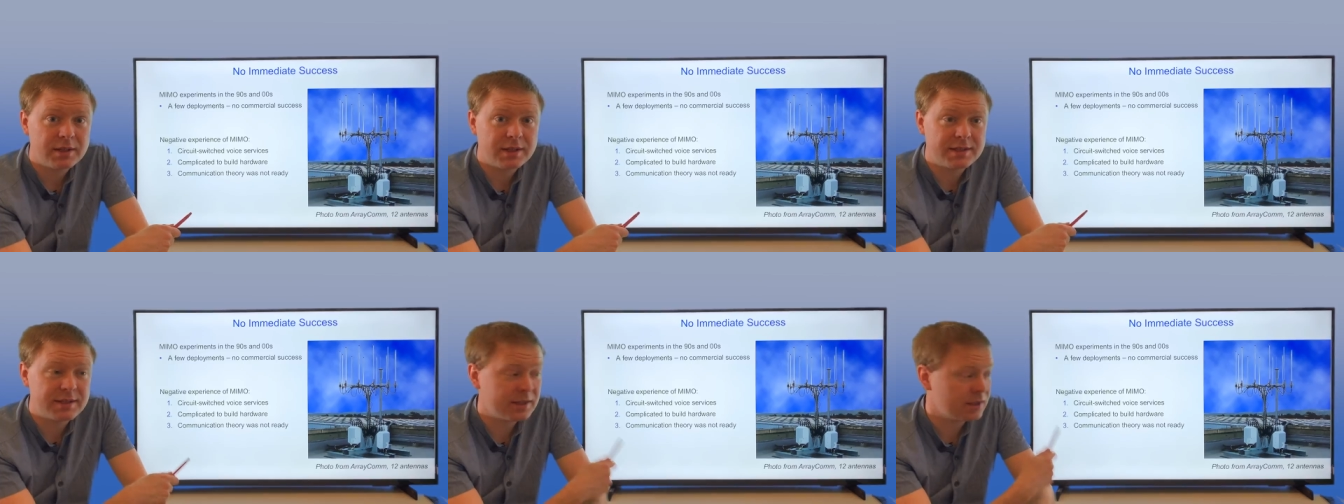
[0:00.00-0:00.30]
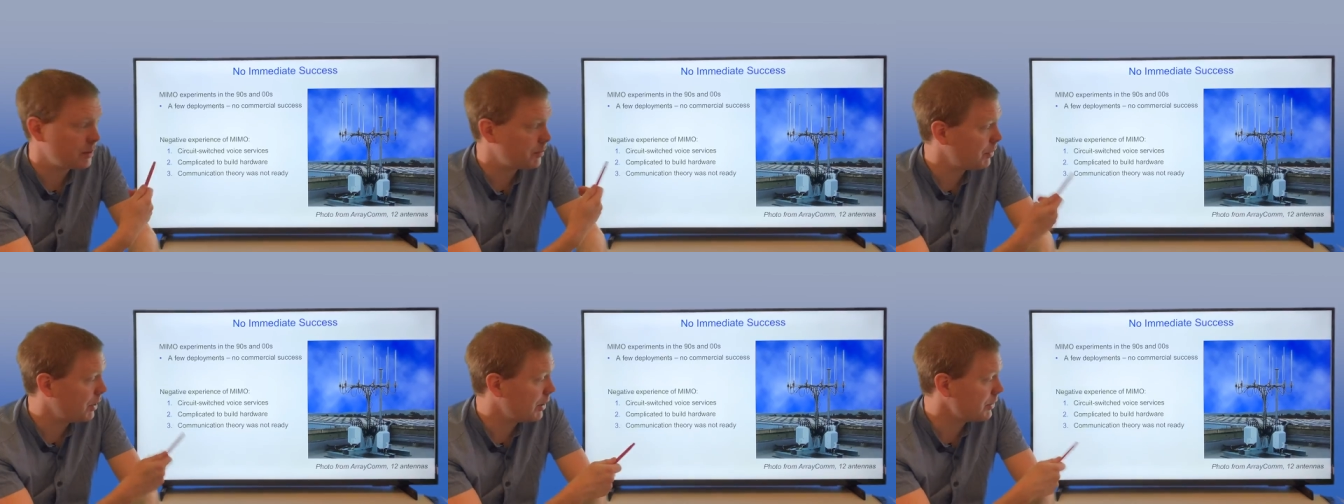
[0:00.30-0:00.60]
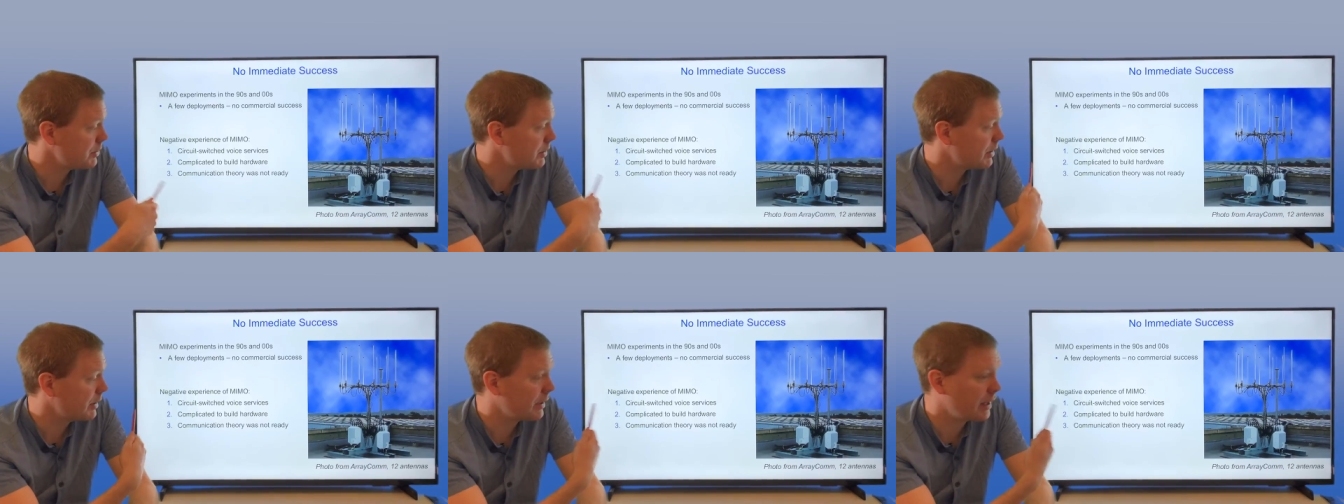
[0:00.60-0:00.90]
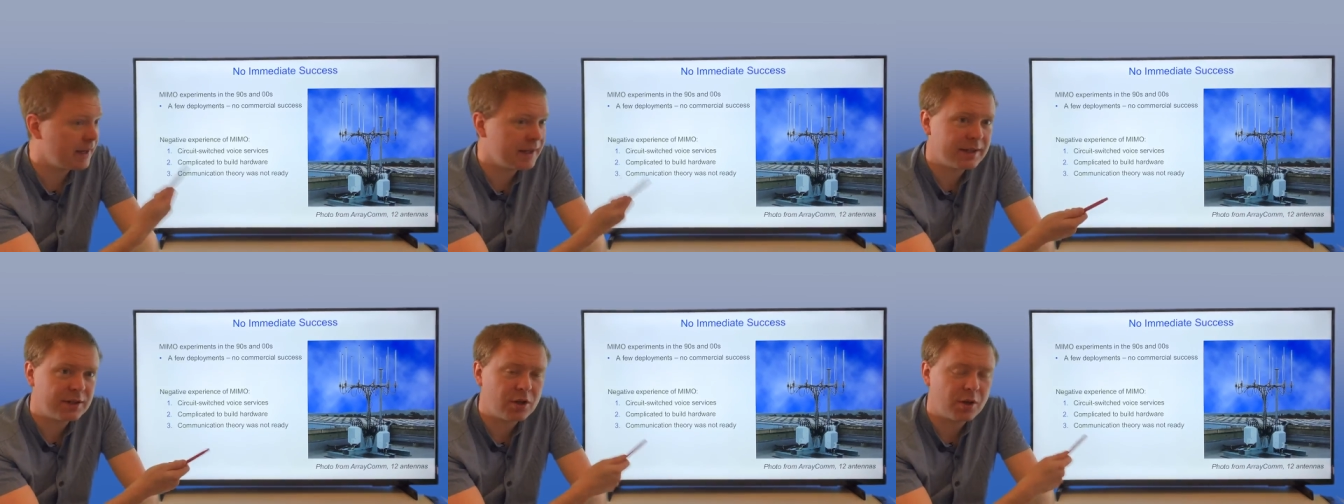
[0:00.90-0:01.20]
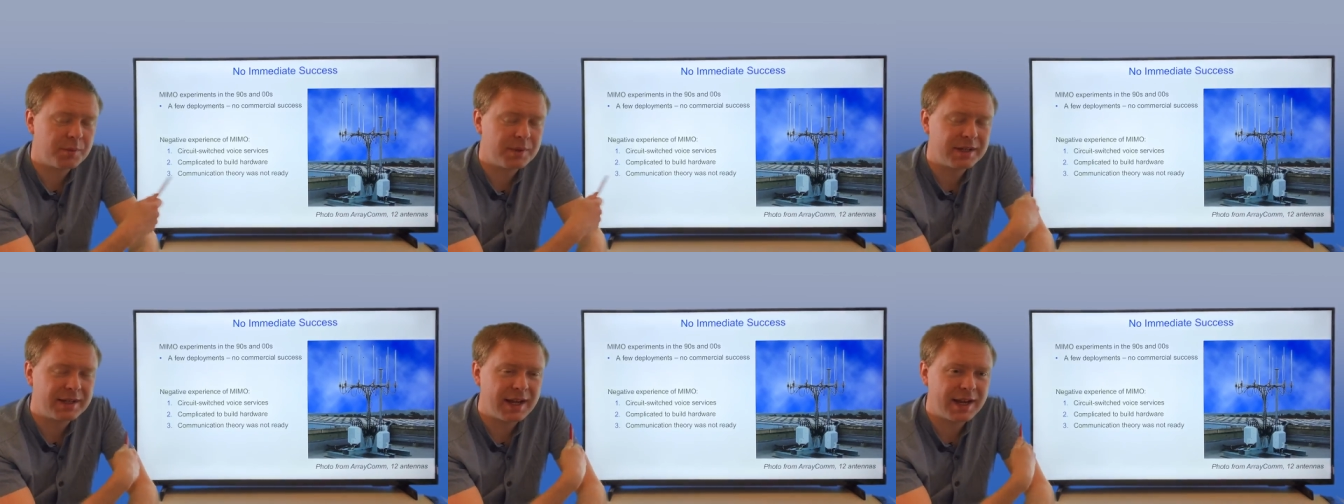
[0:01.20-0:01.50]
the signal processing and the
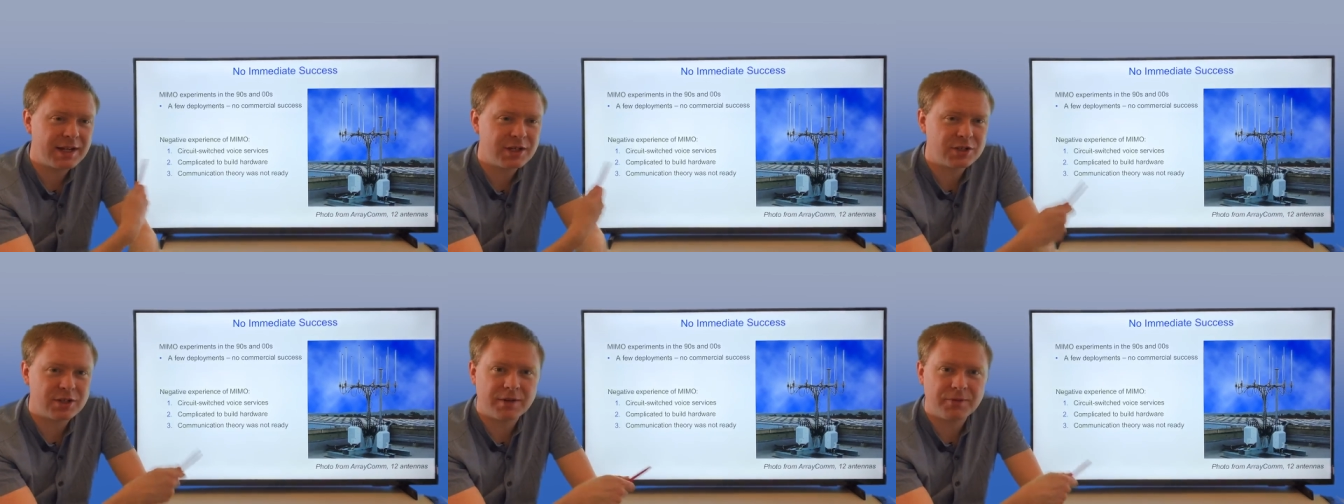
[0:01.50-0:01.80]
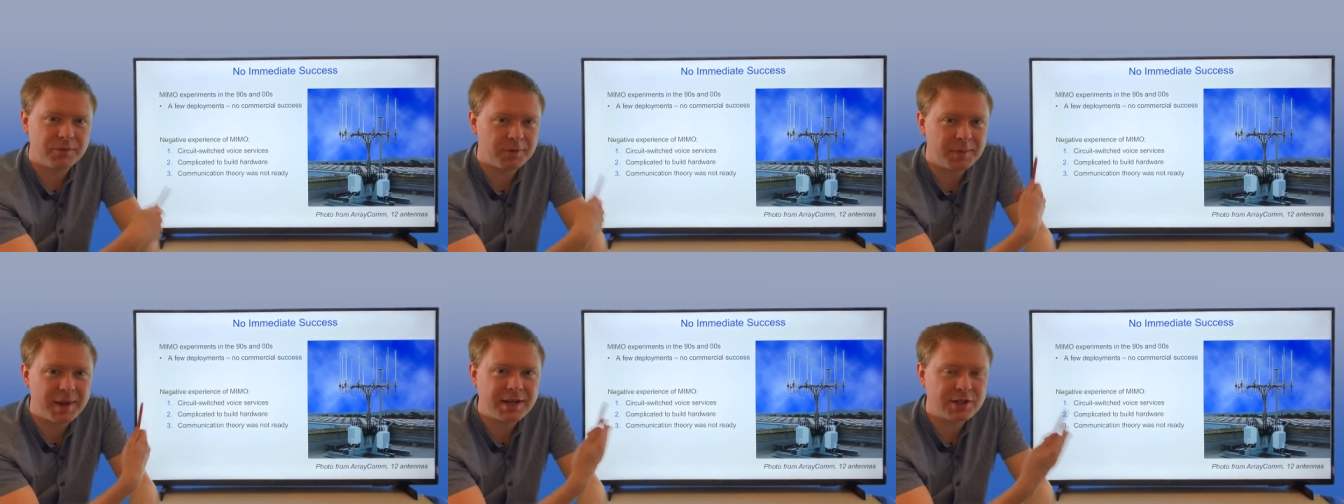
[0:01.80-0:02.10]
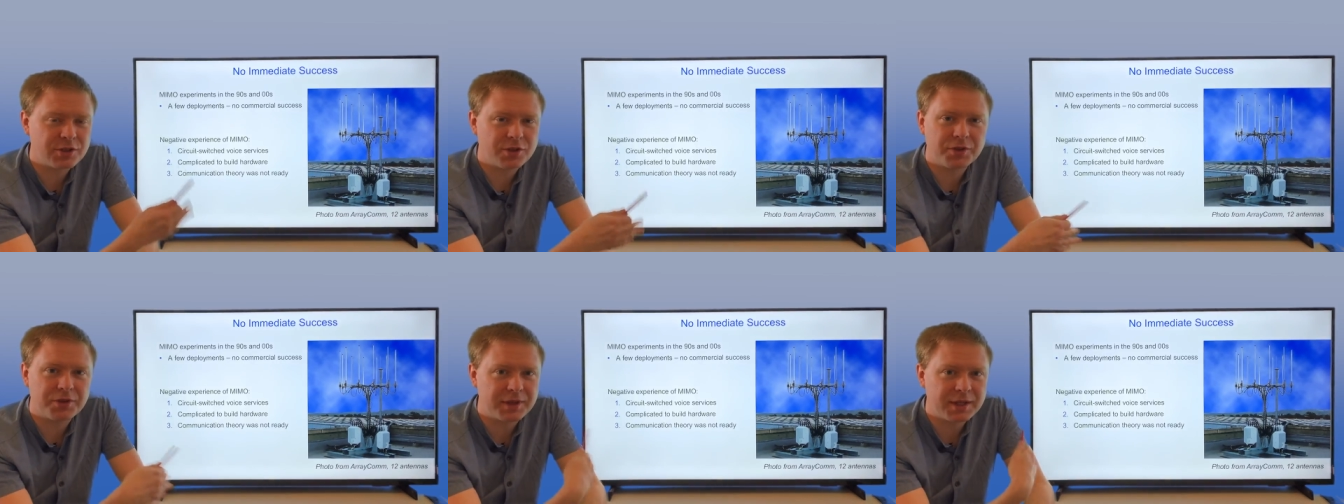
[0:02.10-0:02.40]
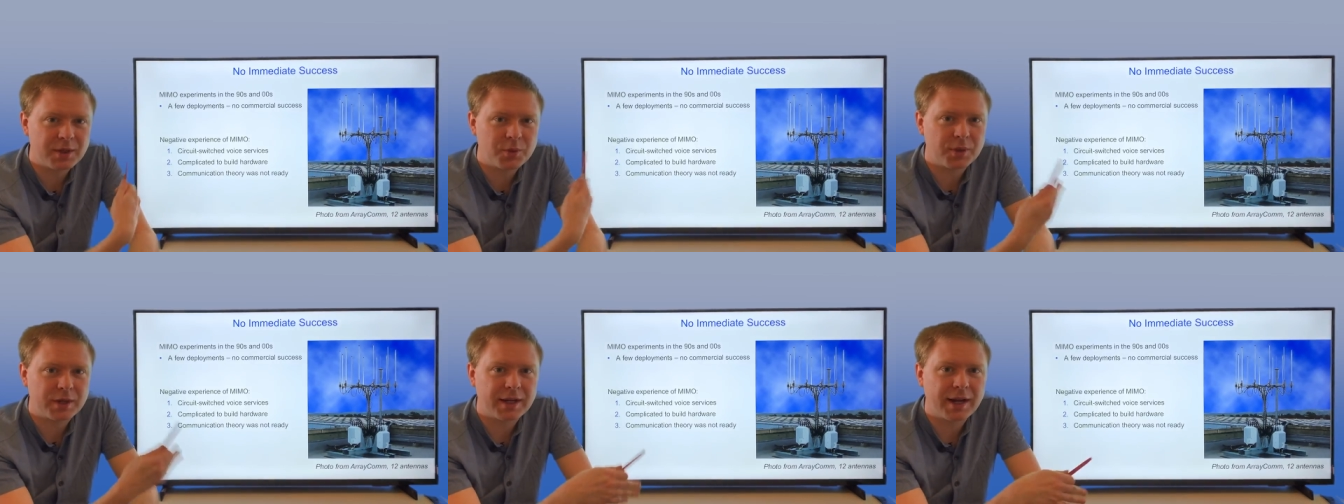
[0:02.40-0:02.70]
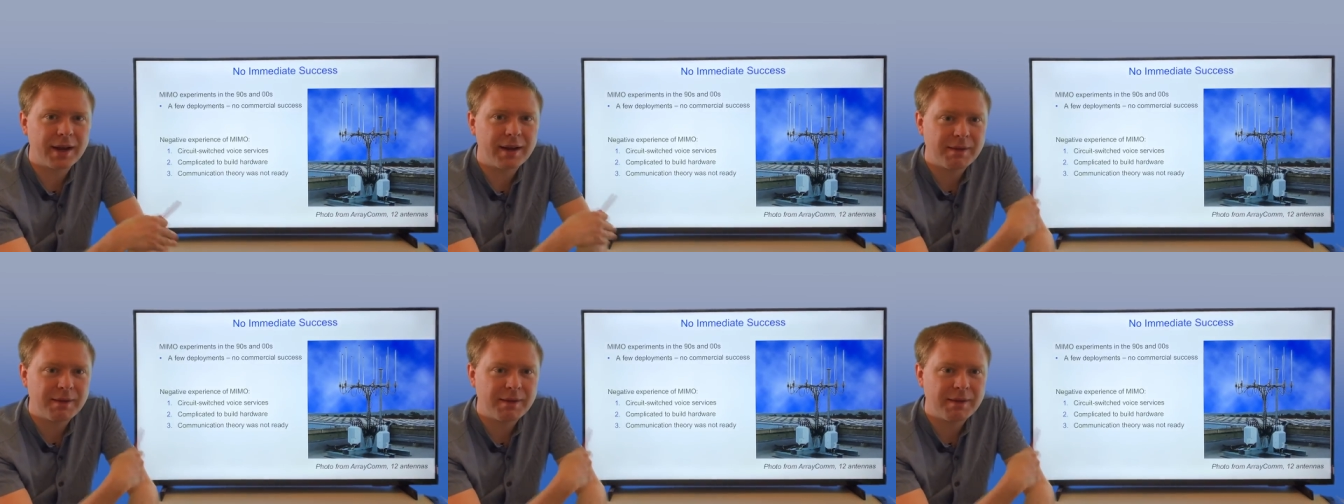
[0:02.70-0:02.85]
communication information theory,